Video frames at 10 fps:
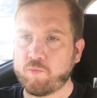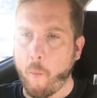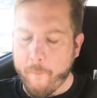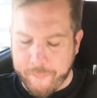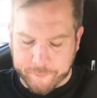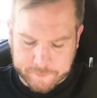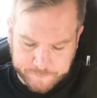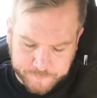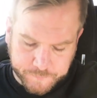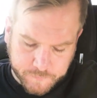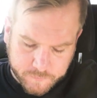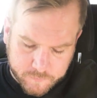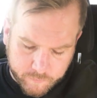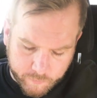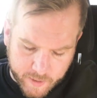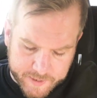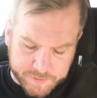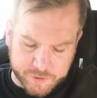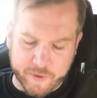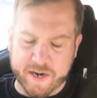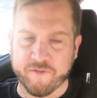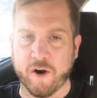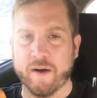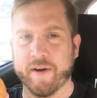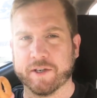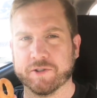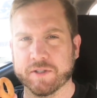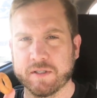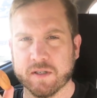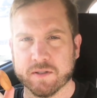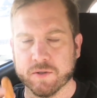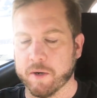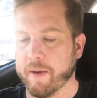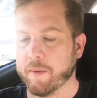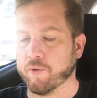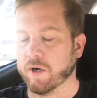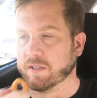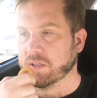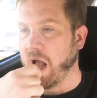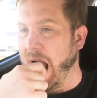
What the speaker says: And at $2.85 actually, that's not a bad price.